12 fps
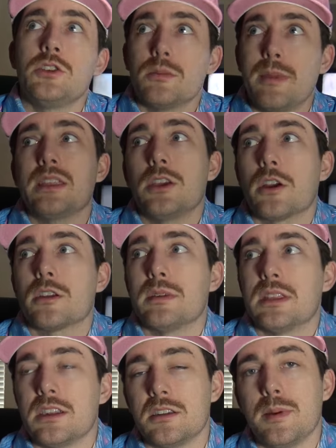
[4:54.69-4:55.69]
you can make the
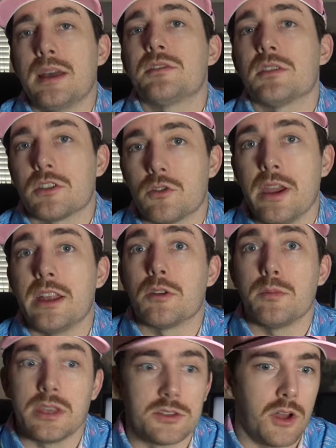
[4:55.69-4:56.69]
argument that it depends on the creator,
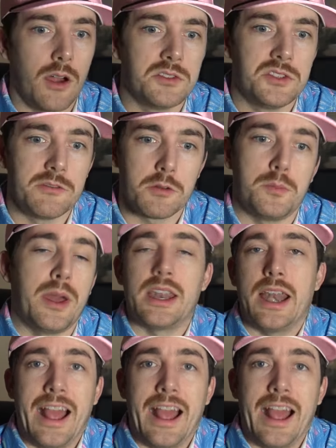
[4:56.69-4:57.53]
because obviously for Ben and